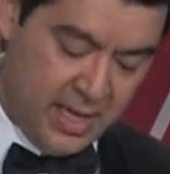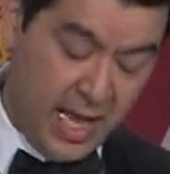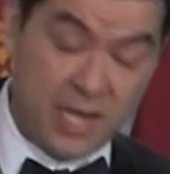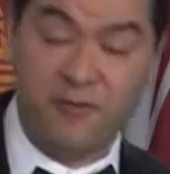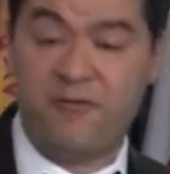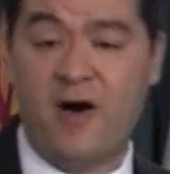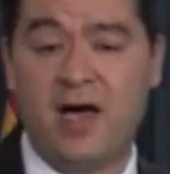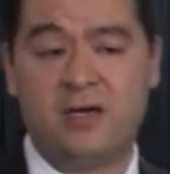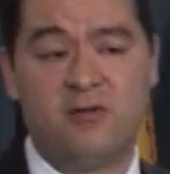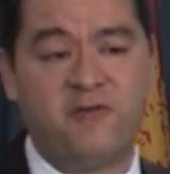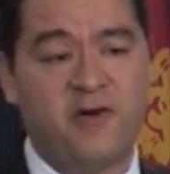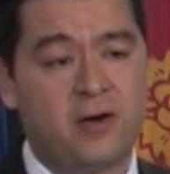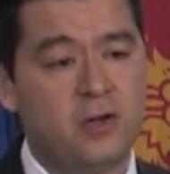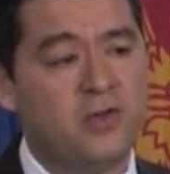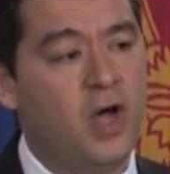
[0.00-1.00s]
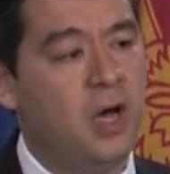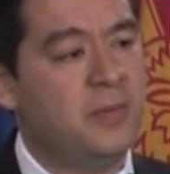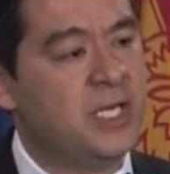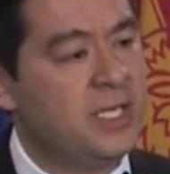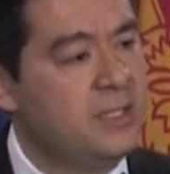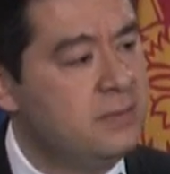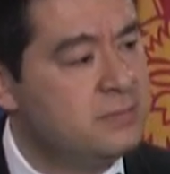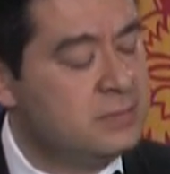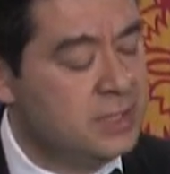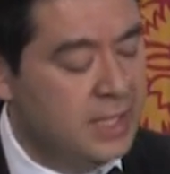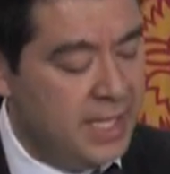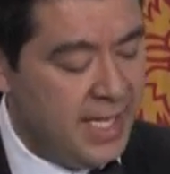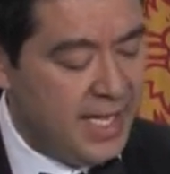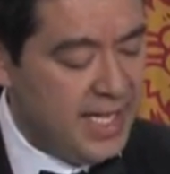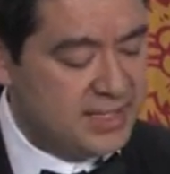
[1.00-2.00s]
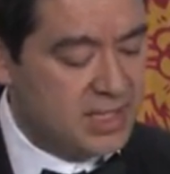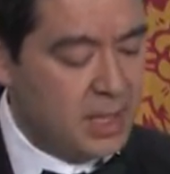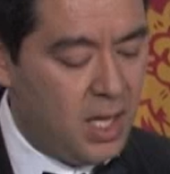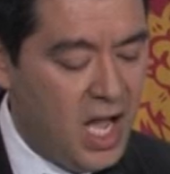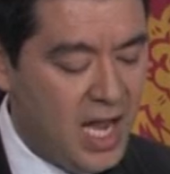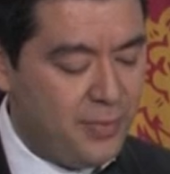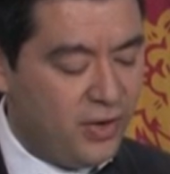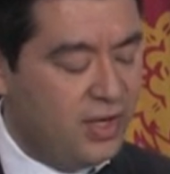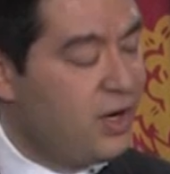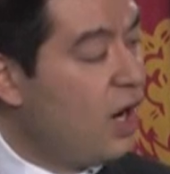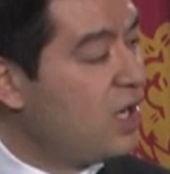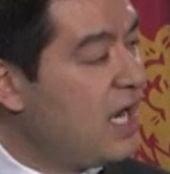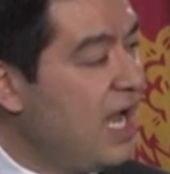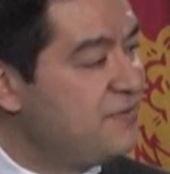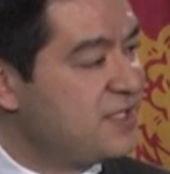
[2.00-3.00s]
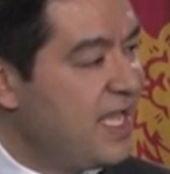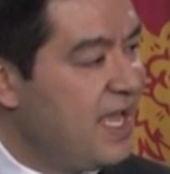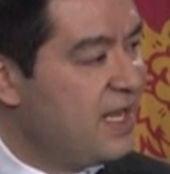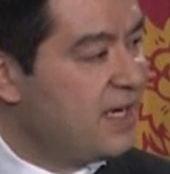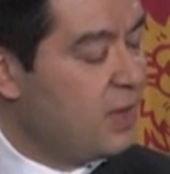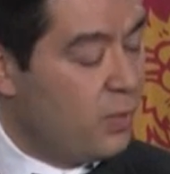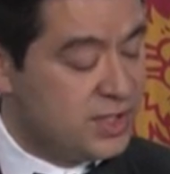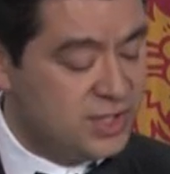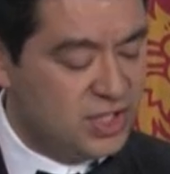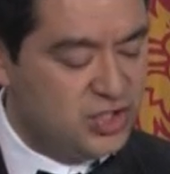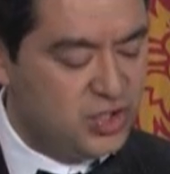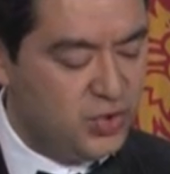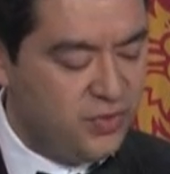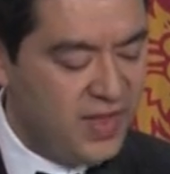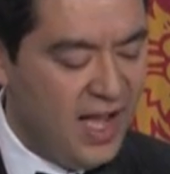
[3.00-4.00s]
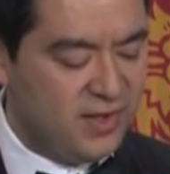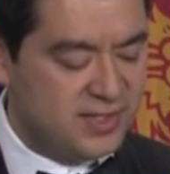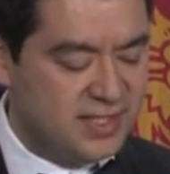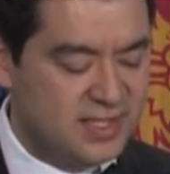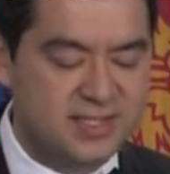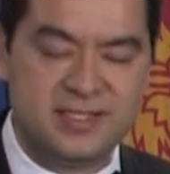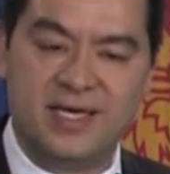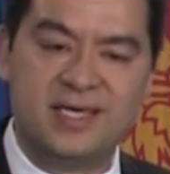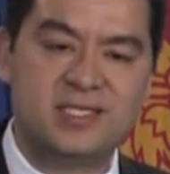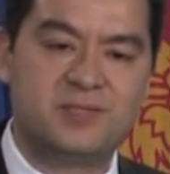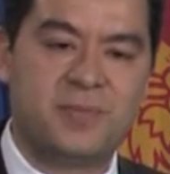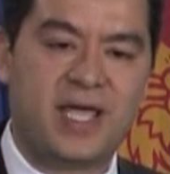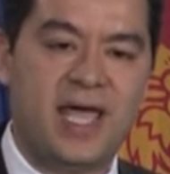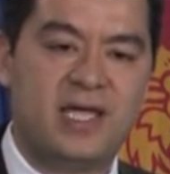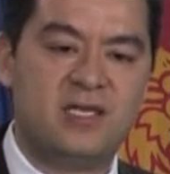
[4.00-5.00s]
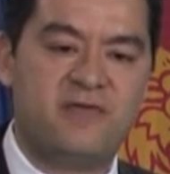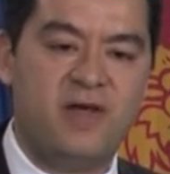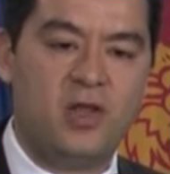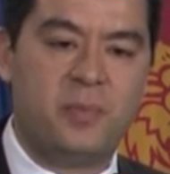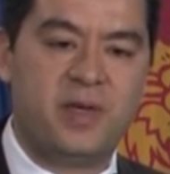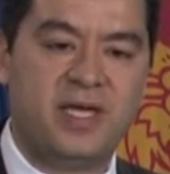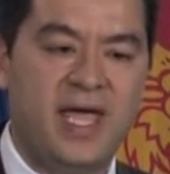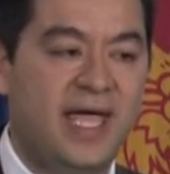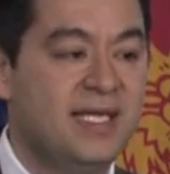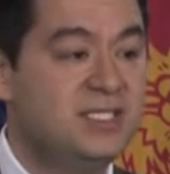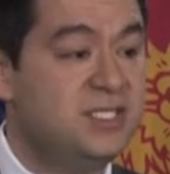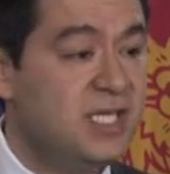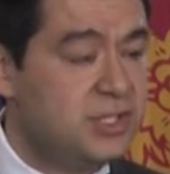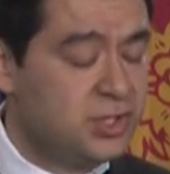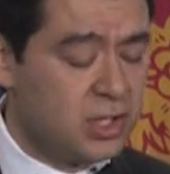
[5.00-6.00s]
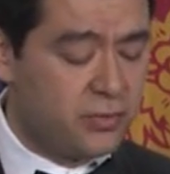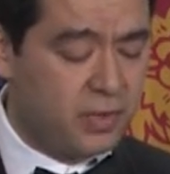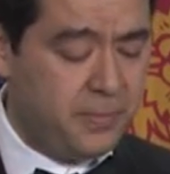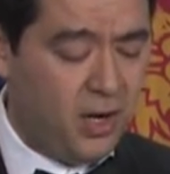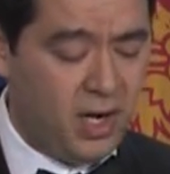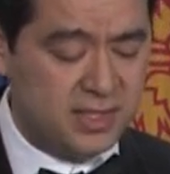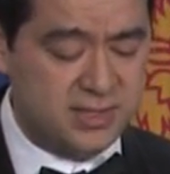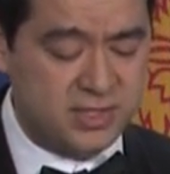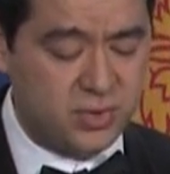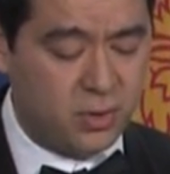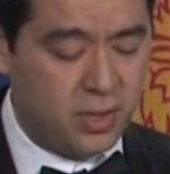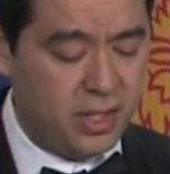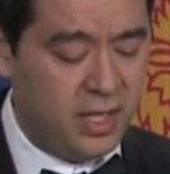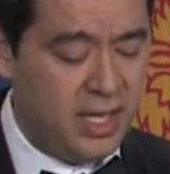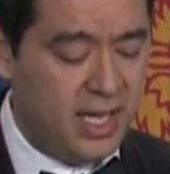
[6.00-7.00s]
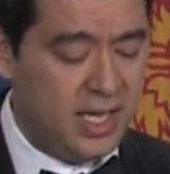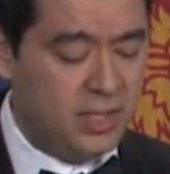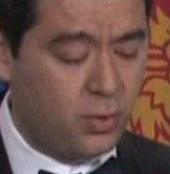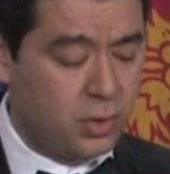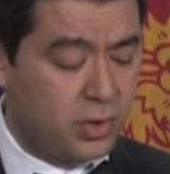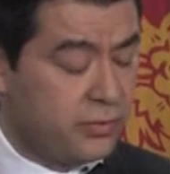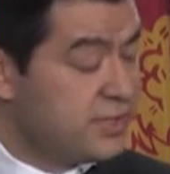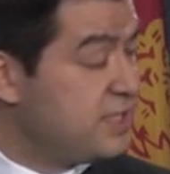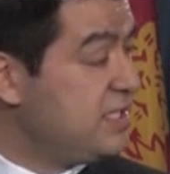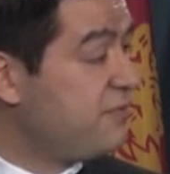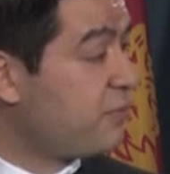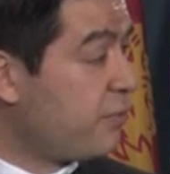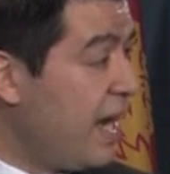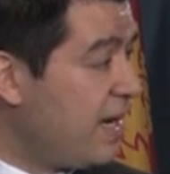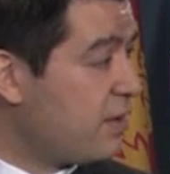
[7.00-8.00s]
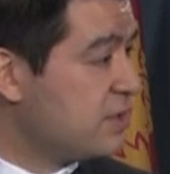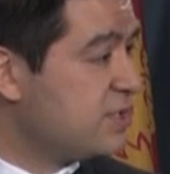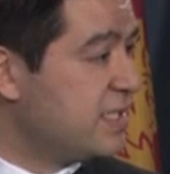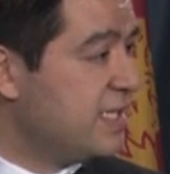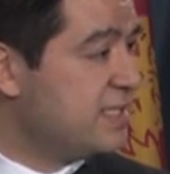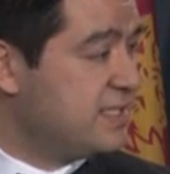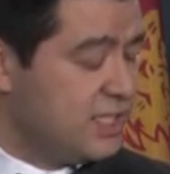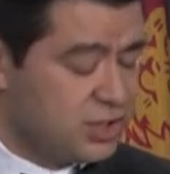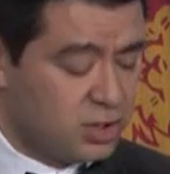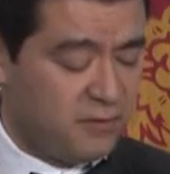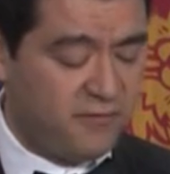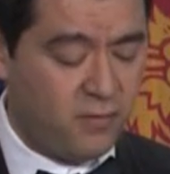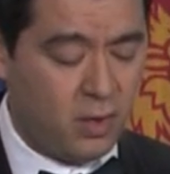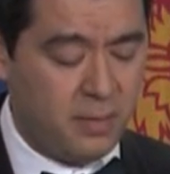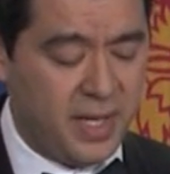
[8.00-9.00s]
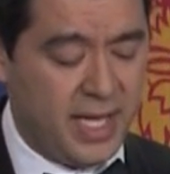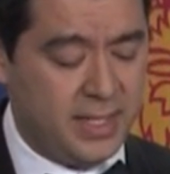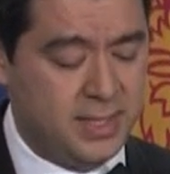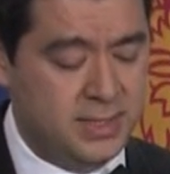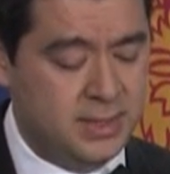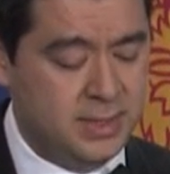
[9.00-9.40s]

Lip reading: And the final federal nominee is Library and Archives Canada, which in 2006 began developing a digital repository in order to receive records in a digital format.